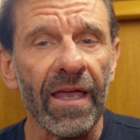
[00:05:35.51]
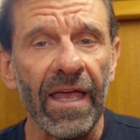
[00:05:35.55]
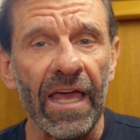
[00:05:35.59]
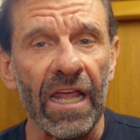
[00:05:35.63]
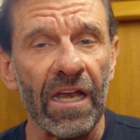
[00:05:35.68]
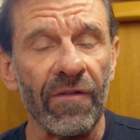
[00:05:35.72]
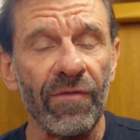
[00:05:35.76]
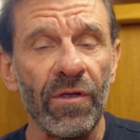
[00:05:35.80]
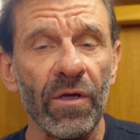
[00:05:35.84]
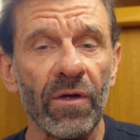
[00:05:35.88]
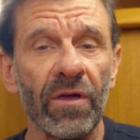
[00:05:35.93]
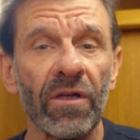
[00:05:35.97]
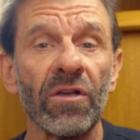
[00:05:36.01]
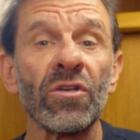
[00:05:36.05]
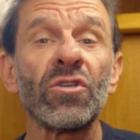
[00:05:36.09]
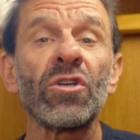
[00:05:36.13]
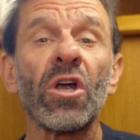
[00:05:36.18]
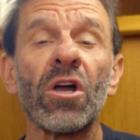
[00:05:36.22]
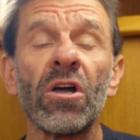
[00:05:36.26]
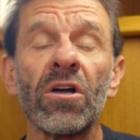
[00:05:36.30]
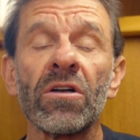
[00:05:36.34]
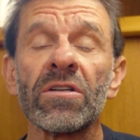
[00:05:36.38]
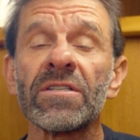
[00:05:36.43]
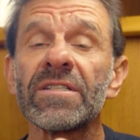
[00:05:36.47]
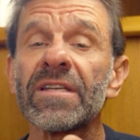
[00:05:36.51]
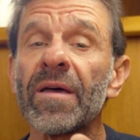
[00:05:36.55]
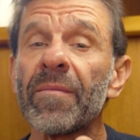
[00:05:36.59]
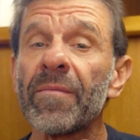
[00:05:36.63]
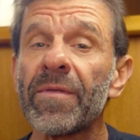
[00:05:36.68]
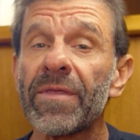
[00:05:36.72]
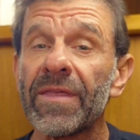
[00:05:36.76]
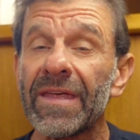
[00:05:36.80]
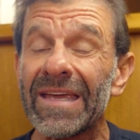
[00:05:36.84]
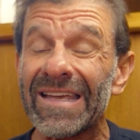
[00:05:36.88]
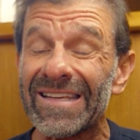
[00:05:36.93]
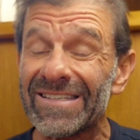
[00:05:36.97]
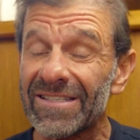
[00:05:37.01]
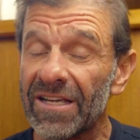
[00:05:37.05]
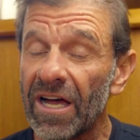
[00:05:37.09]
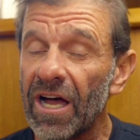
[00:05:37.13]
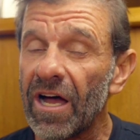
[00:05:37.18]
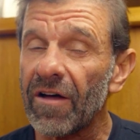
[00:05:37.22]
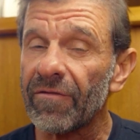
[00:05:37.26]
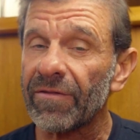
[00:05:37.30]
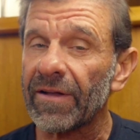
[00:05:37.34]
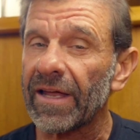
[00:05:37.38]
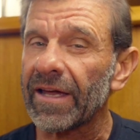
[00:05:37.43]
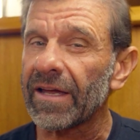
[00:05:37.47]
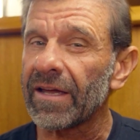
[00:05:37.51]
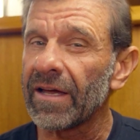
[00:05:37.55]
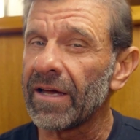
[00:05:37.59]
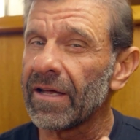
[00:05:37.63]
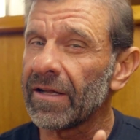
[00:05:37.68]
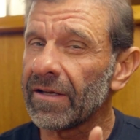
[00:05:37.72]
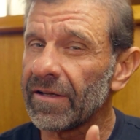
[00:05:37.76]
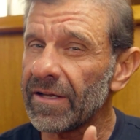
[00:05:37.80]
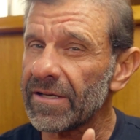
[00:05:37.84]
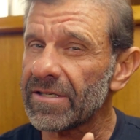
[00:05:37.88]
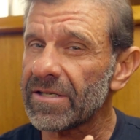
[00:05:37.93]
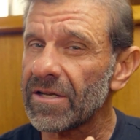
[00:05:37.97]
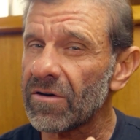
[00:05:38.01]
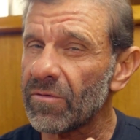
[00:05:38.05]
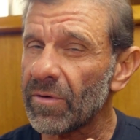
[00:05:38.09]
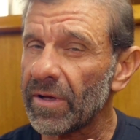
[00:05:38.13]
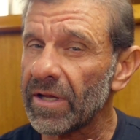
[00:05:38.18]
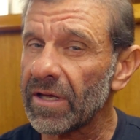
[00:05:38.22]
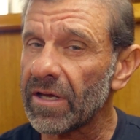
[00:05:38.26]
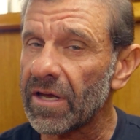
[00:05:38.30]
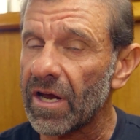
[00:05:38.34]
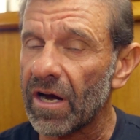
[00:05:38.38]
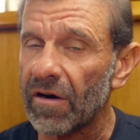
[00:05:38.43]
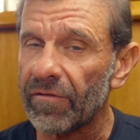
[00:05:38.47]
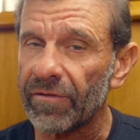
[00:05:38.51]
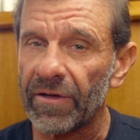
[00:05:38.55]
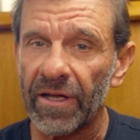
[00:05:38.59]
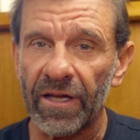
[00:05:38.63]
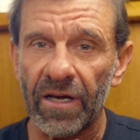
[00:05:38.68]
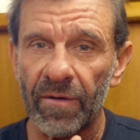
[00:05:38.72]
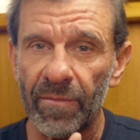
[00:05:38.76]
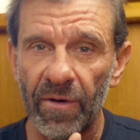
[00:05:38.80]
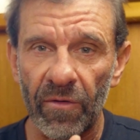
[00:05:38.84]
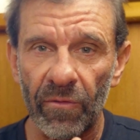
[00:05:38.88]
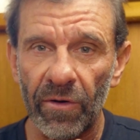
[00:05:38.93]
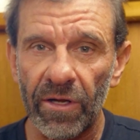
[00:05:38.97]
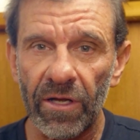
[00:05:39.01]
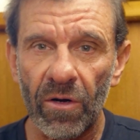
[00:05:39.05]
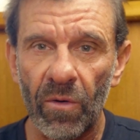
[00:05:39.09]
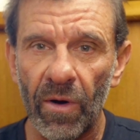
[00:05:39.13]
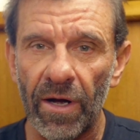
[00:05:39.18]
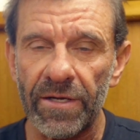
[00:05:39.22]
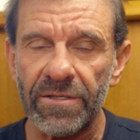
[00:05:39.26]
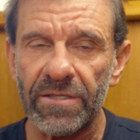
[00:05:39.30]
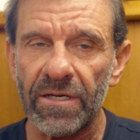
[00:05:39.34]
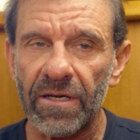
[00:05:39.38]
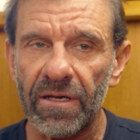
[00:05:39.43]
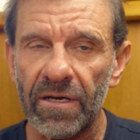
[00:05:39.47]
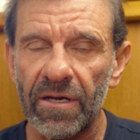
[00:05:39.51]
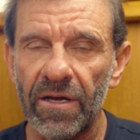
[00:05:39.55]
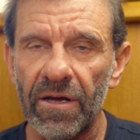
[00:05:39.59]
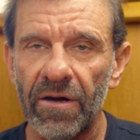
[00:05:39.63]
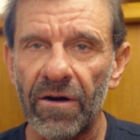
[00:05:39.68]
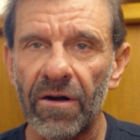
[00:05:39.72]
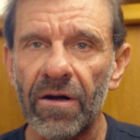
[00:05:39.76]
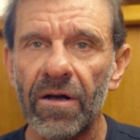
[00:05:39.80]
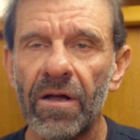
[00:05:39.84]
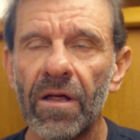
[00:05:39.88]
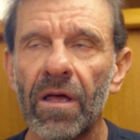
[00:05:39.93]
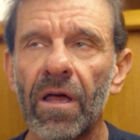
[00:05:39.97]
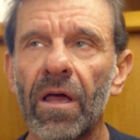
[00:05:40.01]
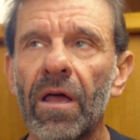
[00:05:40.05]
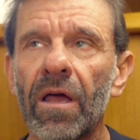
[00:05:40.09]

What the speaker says: And if you can turn some things off, like listen really carefully, I'm going to be really quiet so you can hear.